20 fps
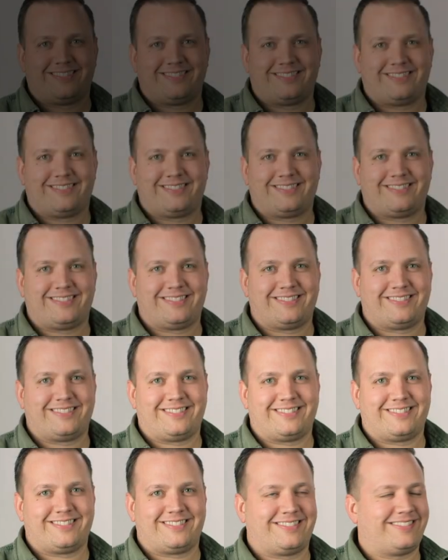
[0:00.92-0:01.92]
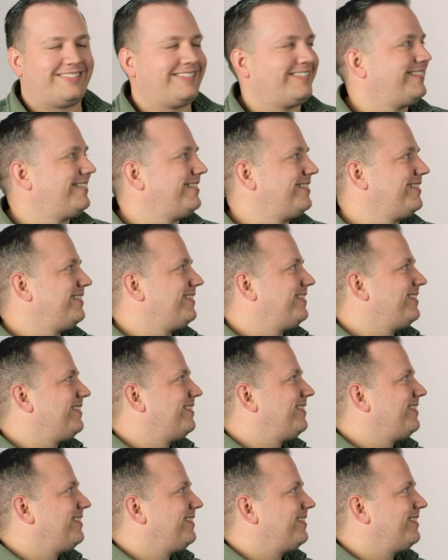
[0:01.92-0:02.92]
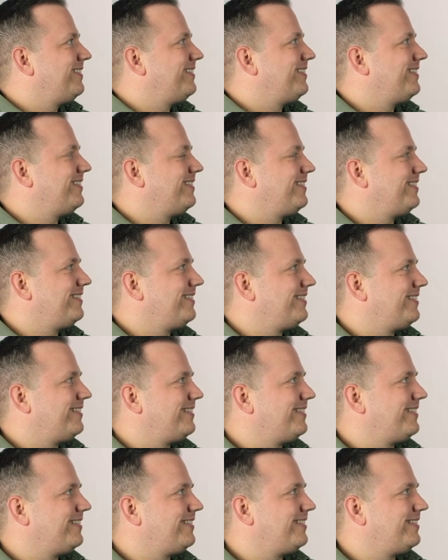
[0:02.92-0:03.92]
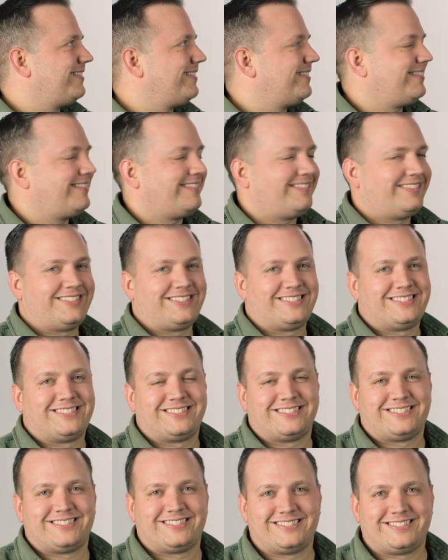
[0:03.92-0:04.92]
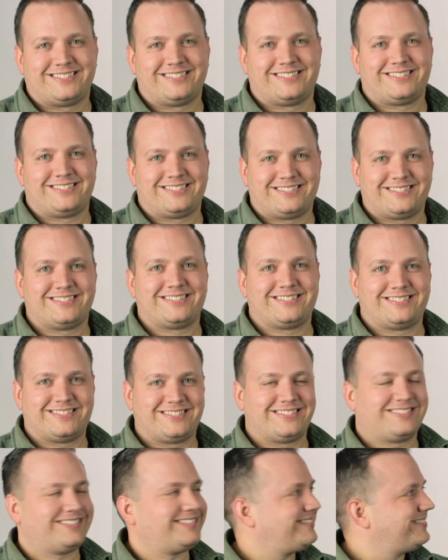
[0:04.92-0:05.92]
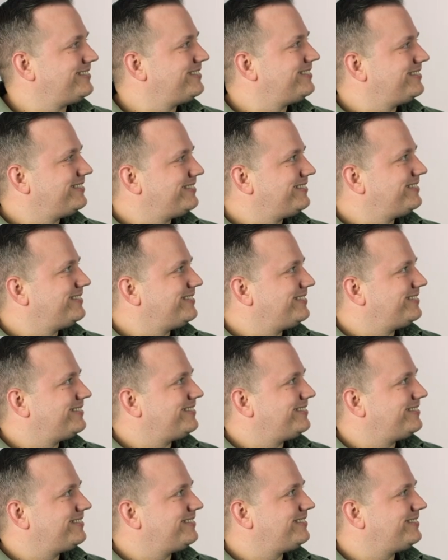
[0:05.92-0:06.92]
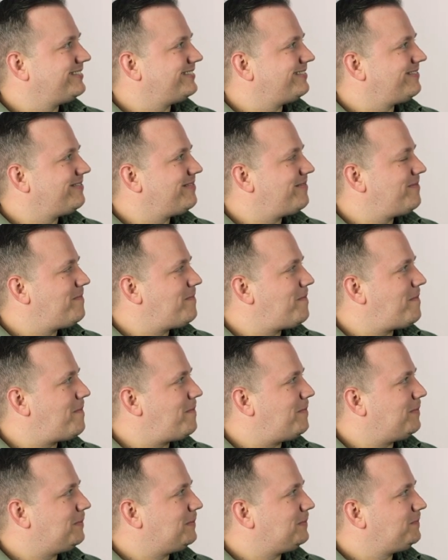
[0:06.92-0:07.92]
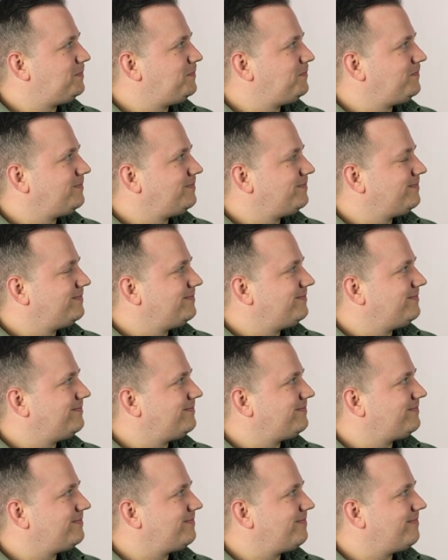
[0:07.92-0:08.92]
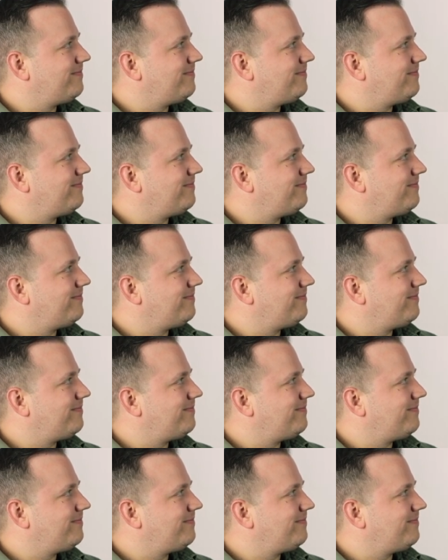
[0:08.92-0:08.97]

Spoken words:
(silent)